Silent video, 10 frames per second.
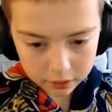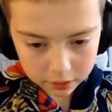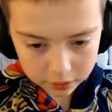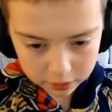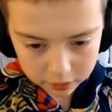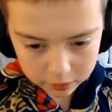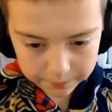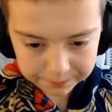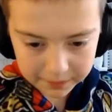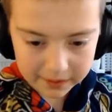So
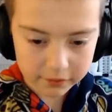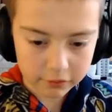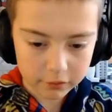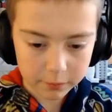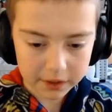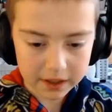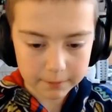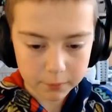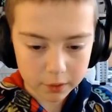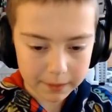we get
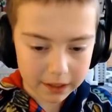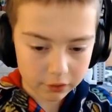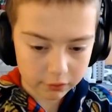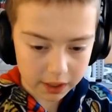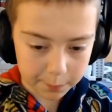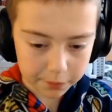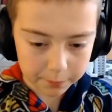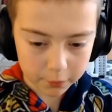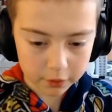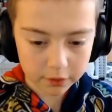more max traps,
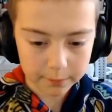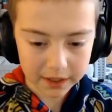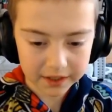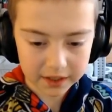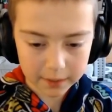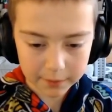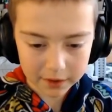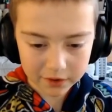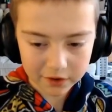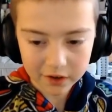more spike
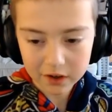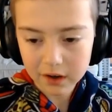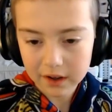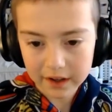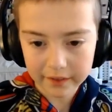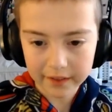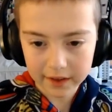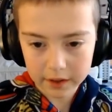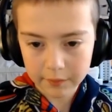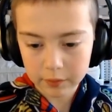damage, and
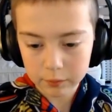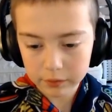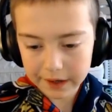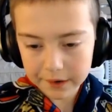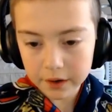less of a cooldown.